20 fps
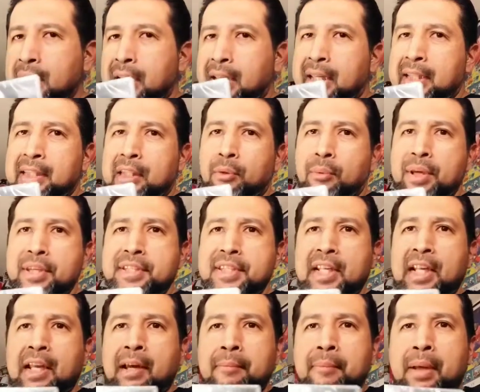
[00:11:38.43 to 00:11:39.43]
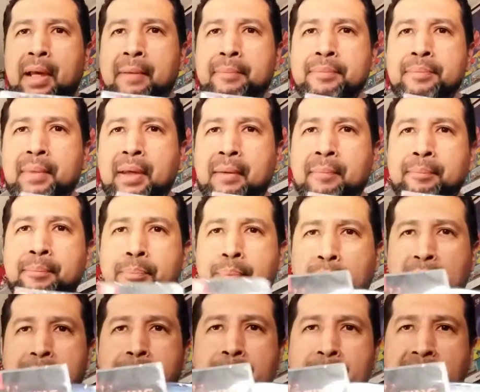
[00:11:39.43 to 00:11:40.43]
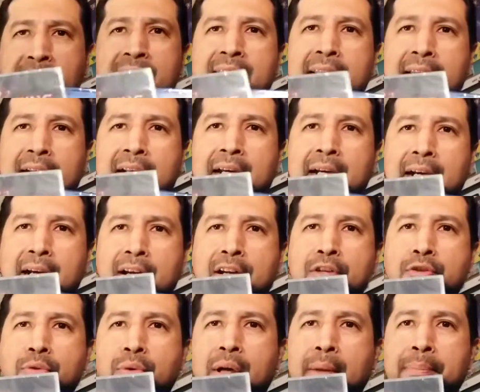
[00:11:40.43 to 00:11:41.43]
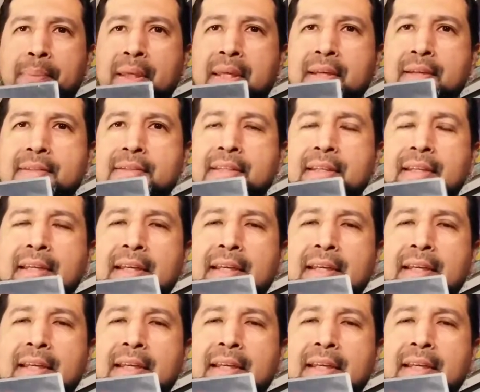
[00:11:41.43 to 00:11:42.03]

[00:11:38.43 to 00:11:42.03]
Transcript: And the reason I'm bringing that Contra up, because